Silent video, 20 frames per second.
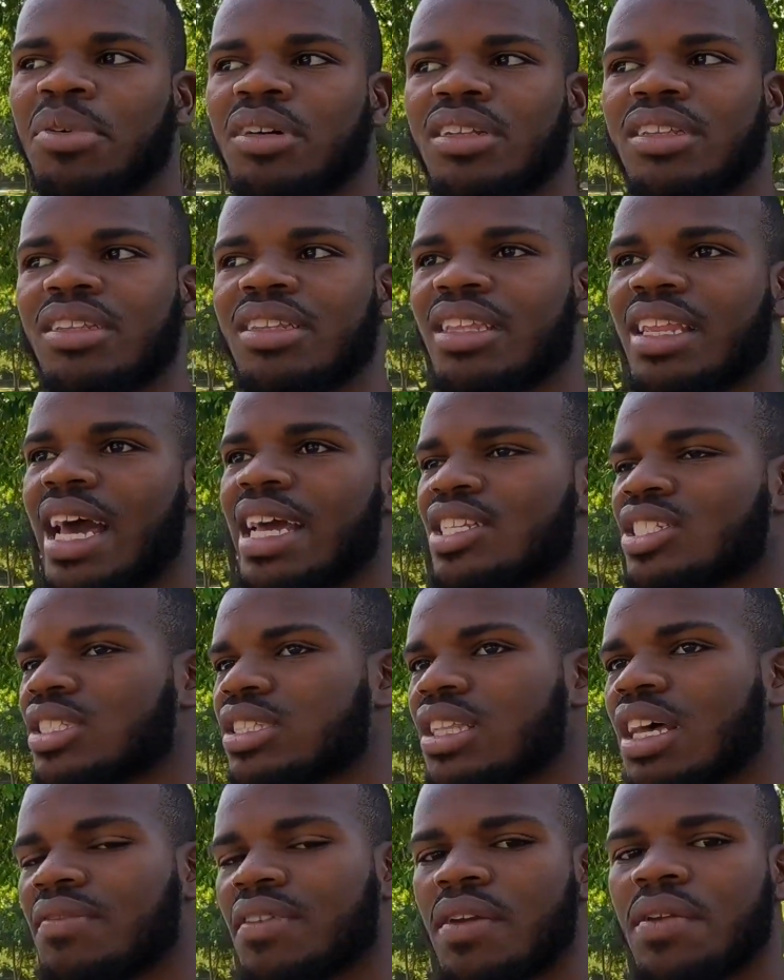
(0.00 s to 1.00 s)
But I
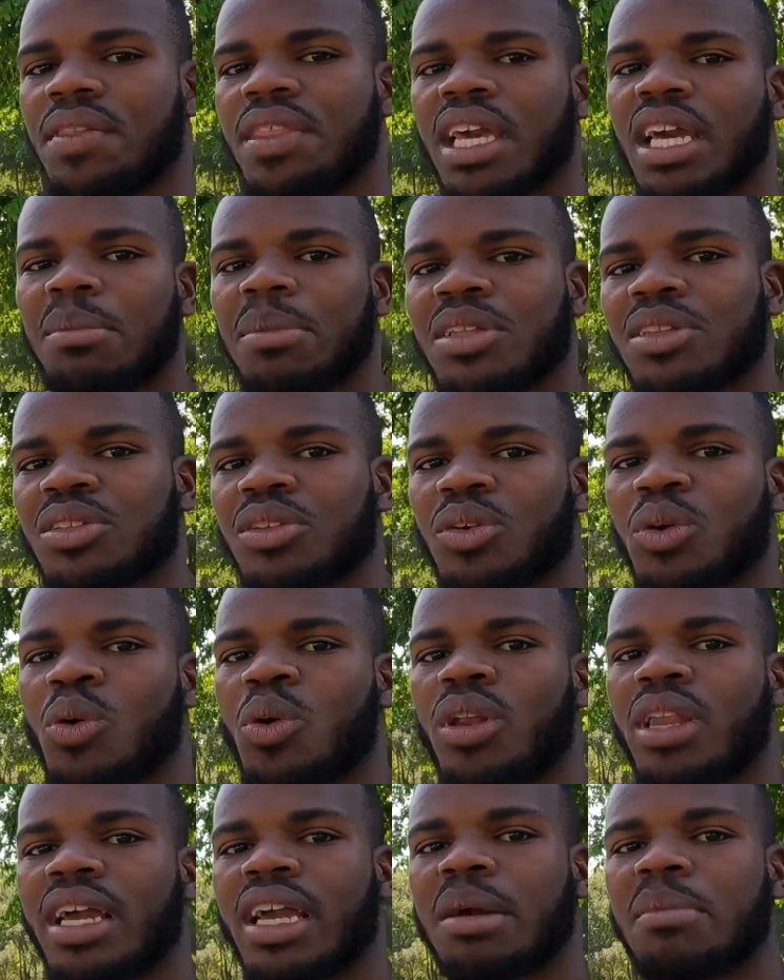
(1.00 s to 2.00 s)
just love everything about the
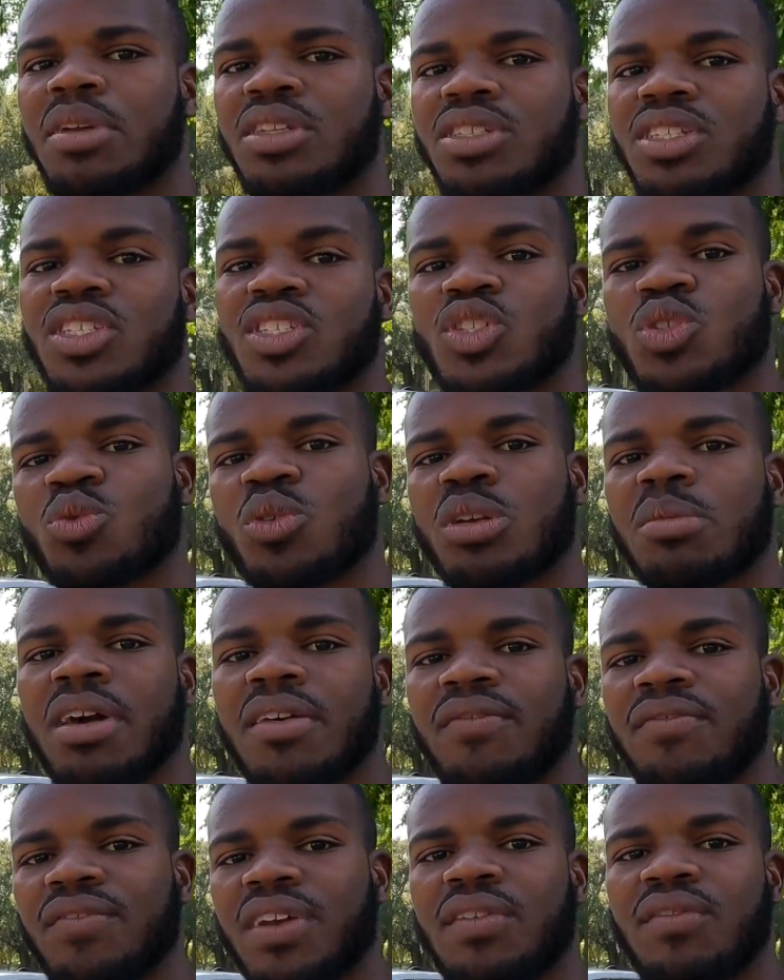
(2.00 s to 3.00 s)
Accord. Like I mentioned, this is one of
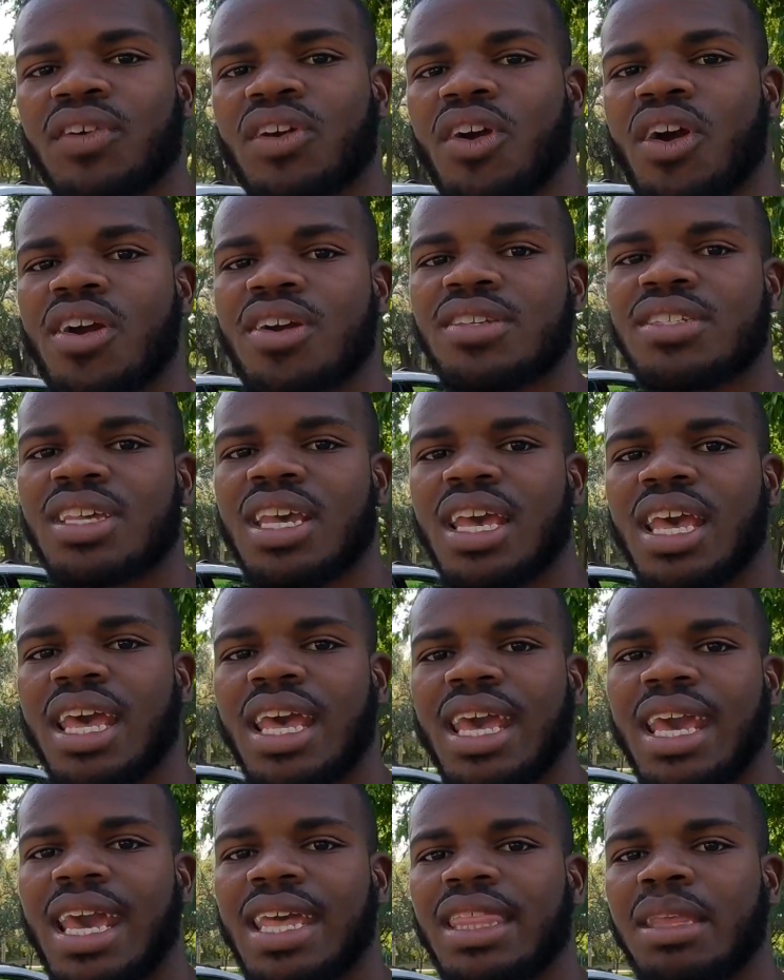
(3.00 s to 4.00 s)
my favorite cars
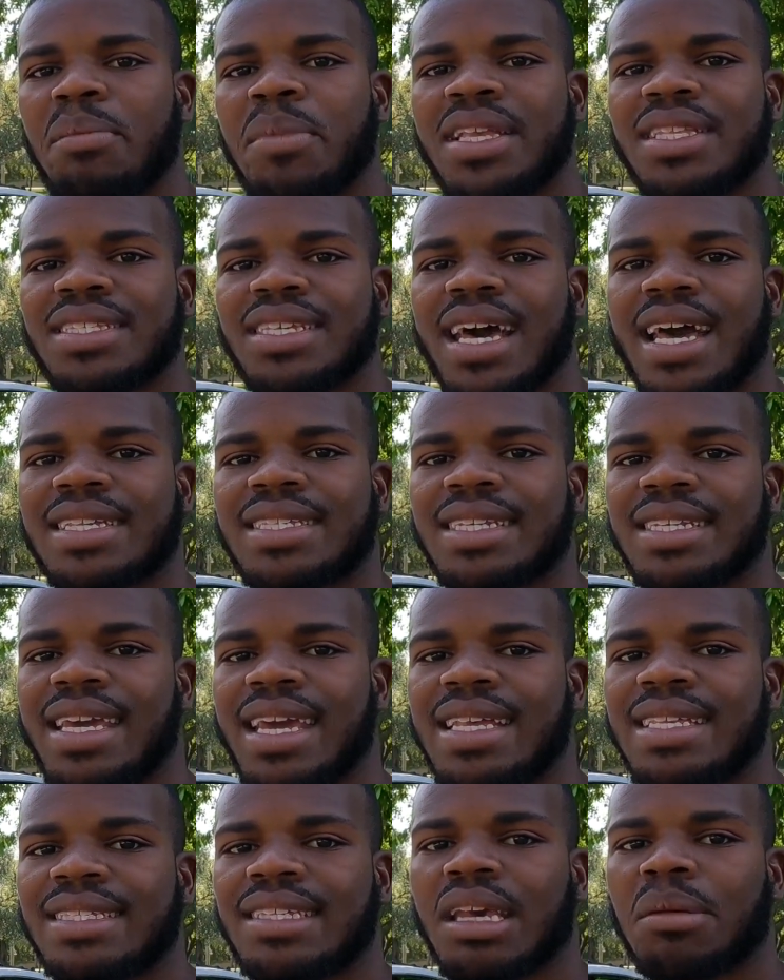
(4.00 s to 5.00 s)
in the mid-size
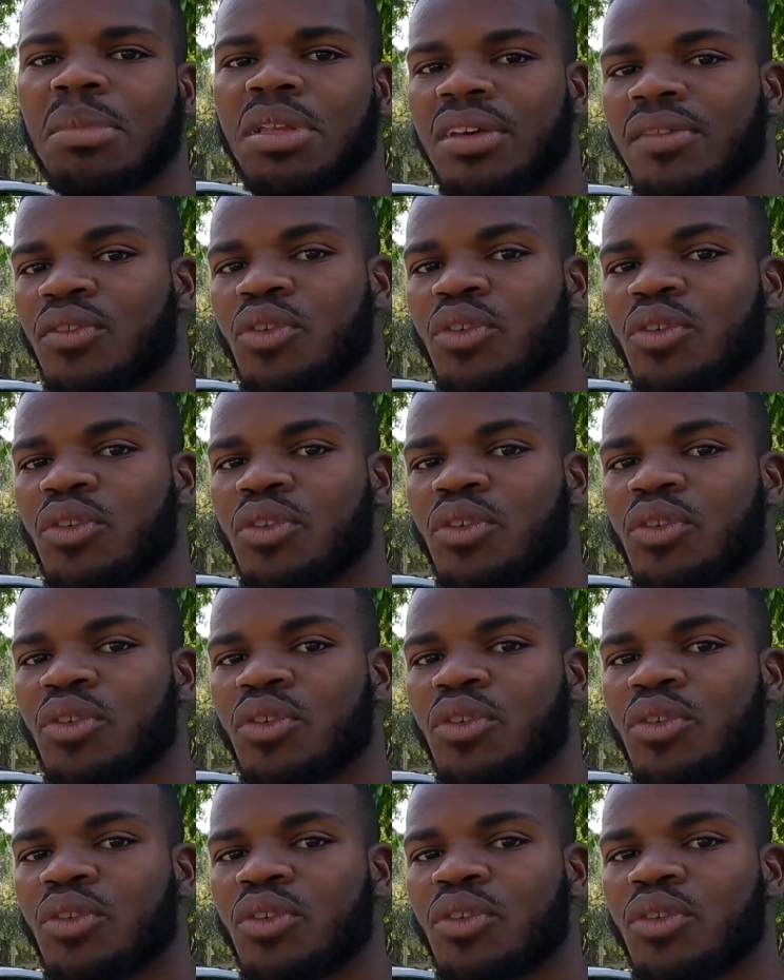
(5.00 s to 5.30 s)
sedan segment.